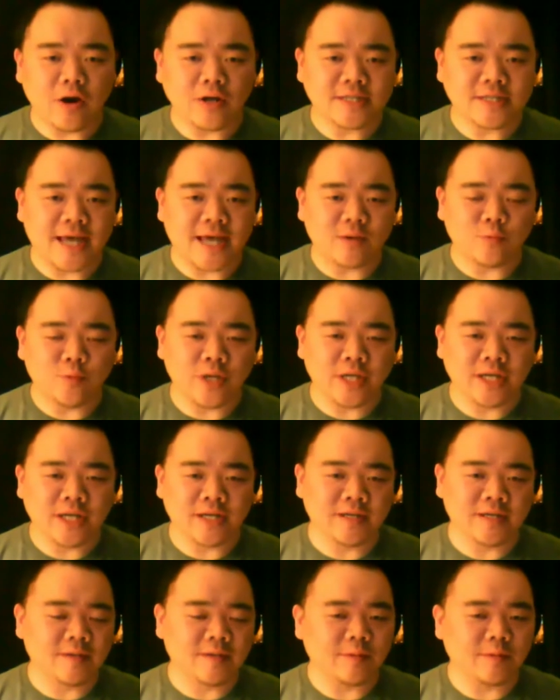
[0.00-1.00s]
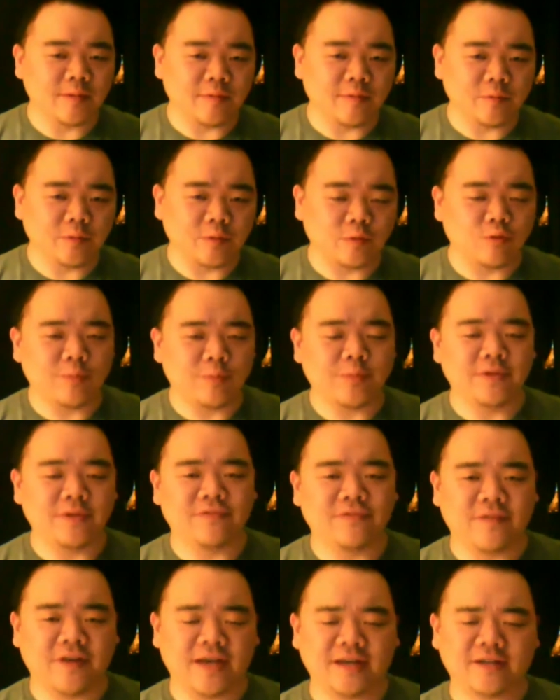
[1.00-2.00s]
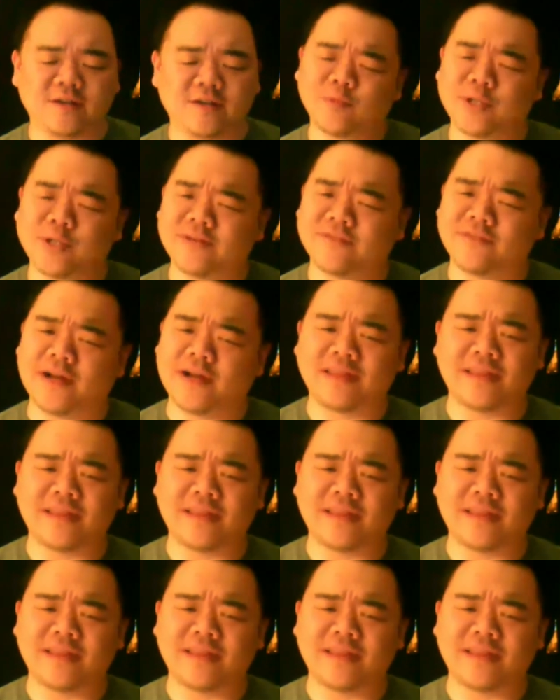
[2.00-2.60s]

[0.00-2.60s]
dat-winning grumpy fan, or whatever,